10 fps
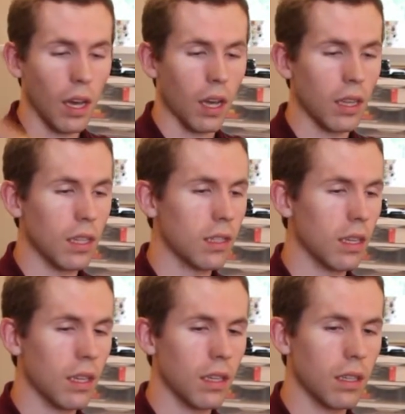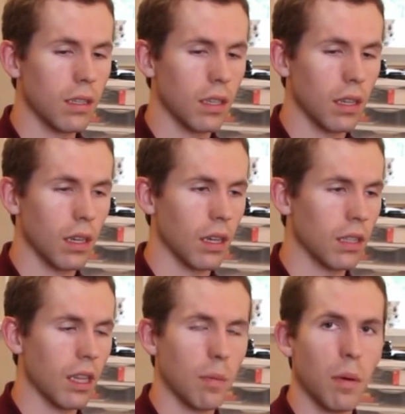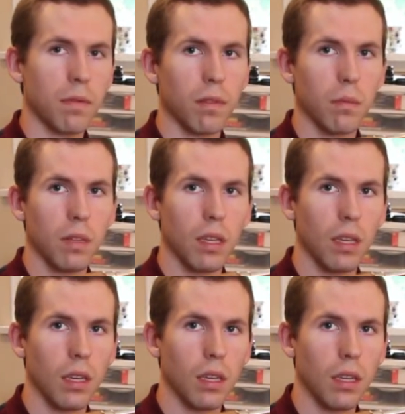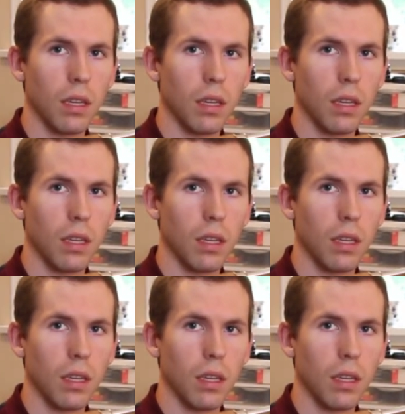and this is a step up from the